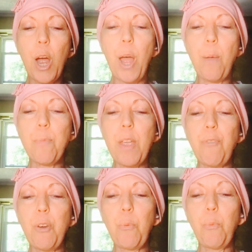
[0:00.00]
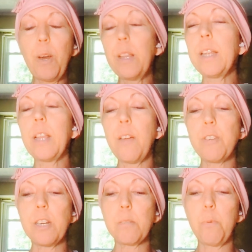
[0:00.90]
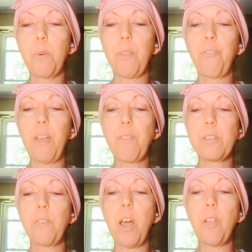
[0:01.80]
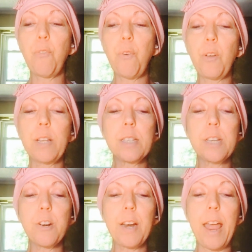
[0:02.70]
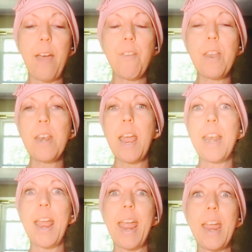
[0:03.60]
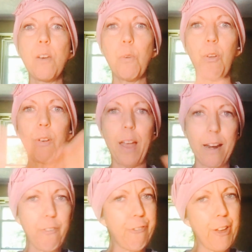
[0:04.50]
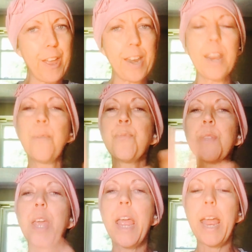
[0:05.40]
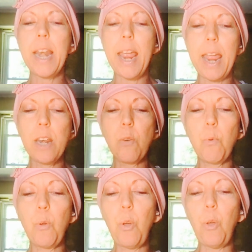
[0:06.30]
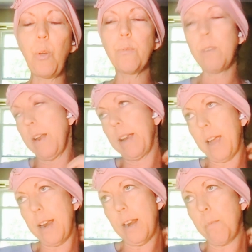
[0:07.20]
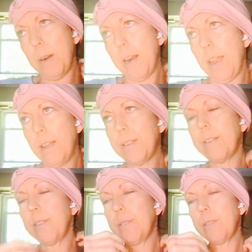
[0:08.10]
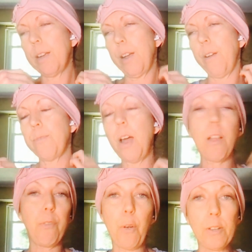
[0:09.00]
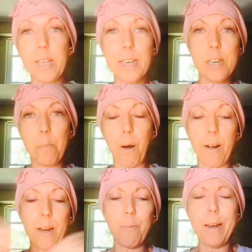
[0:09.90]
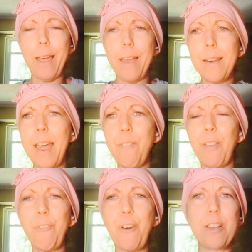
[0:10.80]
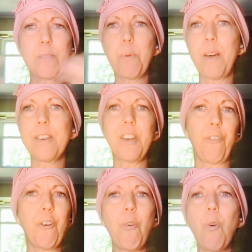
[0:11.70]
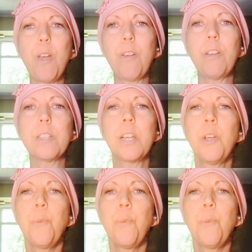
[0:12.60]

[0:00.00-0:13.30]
If you really love to explore the flavors of olive oil, considering having an annual kind of fun, an annual, not kind of, but it is, olive oil tasting party. Why not have like friends bring different oils?